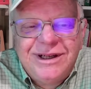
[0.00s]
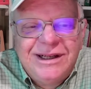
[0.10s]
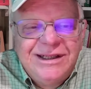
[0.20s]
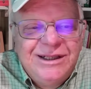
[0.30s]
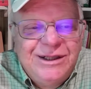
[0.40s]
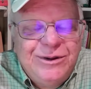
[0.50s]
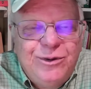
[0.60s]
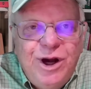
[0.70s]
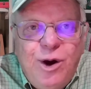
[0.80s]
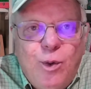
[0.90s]

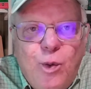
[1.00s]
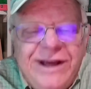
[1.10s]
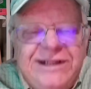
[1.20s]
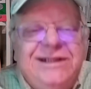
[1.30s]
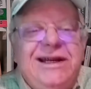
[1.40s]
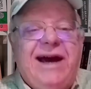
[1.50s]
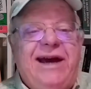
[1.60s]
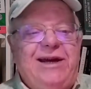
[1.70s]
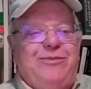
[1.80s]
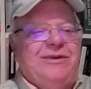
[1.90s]
We all waste
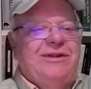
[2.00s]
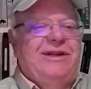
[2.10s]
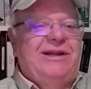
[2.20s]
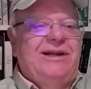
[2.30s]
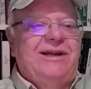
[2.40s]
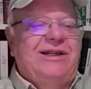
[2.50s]
time, and